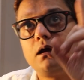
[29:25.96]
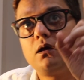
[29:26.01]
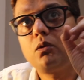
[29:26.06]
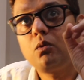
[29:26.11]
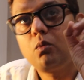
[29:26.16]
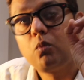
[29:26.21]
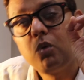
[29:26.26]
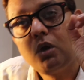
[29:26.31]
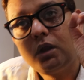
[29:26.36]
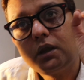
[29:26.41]

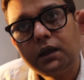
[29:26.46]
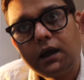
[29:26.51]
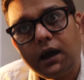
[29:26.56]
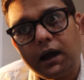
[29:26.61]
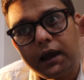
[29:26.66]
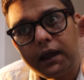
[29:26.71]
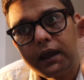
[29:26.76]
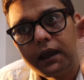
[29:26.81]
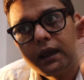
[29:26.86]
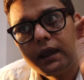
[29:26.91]
One
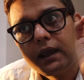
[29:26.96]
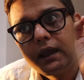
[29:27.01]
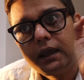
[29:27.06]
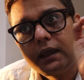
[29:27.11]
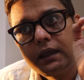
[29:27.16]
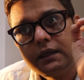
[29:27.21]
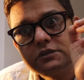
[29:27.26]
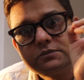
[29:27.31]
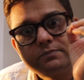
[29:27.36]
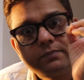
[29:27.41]
guy
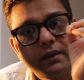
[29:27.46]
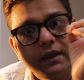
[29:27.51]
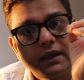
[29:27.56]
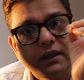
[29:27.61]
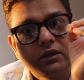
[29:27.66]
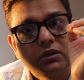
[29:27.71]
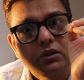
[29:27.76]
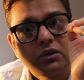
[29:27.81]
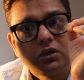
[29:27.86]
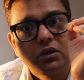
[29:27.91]
is
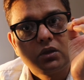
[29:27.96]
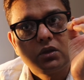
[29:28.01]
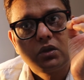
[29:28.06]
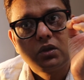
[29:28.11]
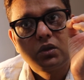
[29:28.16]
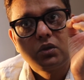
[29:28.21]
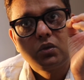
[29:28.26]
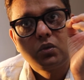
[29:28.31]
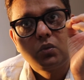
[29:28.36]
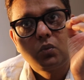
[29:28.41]
playing
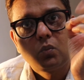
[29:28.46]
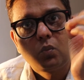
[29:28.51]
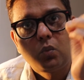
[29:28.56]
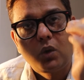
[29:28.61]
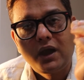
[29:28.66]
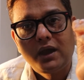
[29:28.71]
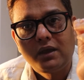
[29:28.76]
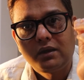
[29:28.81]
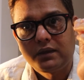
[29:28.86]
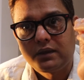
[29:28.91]

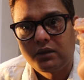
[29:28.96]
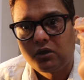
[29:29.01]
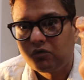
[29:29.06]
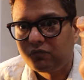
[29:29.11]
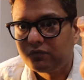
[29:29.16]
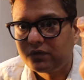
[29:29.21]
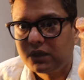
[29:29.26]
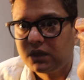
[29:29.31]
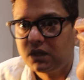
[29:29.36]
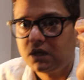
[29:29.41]
violin
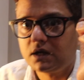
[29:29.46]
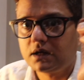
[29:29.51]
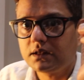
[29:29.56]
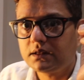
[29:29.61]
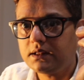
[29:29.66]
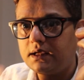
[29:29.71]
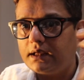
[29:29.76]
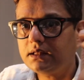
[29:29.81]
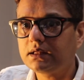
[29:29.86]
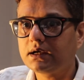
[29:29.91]
over here,
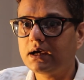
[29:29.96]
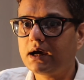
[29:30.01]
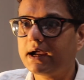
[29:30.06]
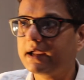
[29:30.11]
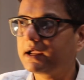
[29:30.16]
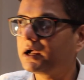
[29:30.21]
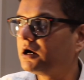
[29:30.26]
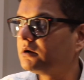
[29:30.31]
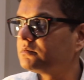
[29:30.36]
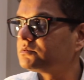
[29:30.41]
the other
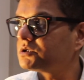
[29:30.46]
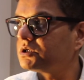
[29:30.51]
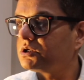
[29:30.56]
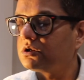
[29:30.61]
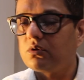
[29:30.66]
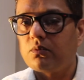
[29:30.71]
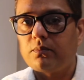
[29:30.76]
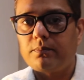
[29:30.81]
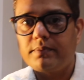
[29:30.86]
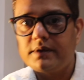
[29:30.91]
guy comes
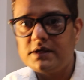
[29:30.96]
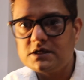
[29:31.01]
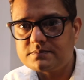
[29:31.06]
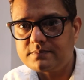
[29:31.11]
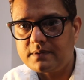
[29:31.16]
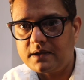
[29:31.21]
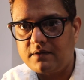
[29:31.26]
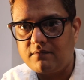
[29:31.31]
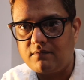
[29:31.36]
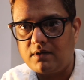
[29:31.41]
on he's
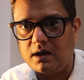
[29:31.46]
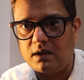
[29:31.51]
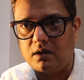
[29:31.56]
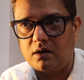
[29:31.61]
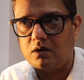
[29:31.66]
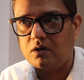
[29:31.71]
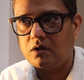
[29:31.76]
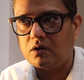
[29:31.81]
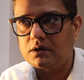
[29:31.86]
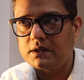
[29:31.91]
playing
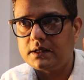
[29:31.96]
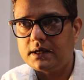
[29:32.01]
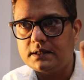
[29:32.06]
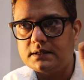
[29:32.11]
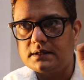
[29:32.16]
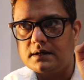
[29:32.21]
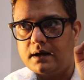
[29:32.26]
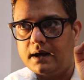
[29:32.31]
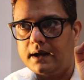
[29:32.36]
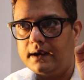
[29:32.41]
violin on the
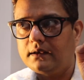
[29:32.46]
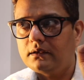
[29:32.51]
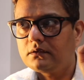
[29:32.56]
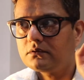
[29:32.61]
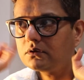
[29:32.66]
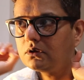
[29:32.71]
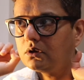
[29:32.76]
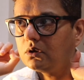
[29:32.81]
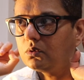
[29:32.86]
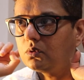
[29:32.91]
other end,
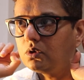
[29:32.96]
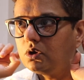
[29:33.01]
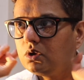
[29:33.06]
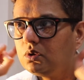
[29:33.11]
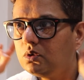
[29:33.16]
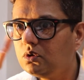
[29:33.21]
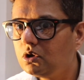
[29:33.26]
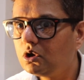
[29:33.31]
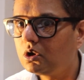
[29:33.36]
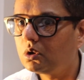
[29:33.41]
so you
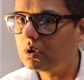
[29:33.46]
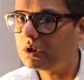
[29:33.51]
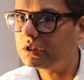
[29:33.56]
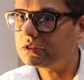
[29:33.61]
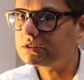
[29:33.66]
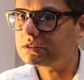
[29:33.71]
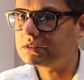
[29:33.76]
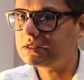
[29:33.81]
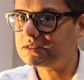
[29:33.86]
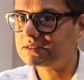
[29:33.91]
know
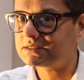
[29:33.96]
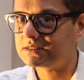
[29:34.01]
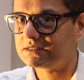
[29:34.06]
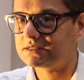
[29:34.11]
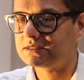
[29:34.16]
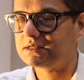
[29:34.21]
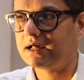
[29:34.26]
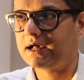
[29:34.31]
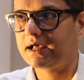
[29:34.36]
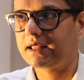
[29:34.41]
it's
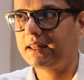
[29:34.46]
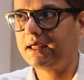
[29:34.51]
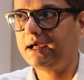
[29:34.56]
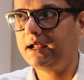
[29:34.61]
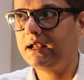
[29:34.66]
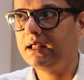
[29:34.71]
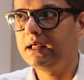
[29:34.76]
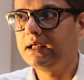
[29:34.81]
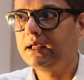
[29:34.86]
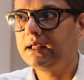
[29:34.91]
distance like
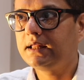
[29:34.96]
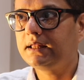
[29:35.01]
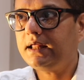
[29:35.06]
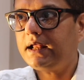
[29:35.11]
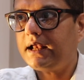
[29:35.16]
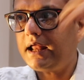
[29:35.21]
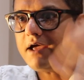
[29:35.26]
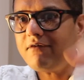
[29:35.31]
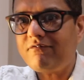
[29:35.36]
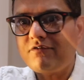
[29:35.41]
that.
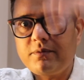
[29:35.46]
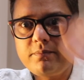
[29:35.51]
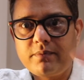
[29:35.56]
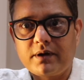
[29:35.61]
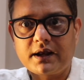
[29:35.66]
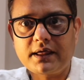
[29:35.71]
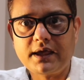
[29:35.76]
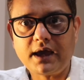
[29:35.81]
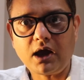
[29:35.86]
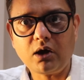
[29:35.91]
Then
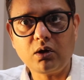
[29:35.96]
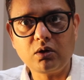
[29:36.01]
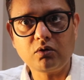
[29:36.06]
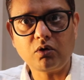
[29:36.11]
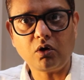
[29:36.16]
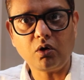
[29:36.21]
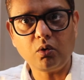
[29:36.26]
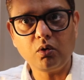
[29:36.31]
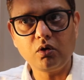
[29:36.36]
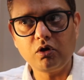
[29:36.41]
everybody,
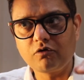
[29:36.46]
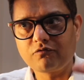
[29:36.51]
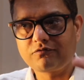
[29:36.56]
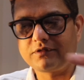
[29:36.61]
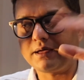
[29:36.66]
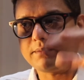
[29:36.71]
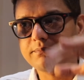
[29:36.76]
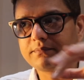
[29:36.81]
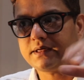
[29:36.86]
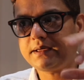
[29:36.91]
all of
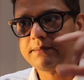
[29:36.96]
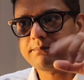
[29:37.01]
them,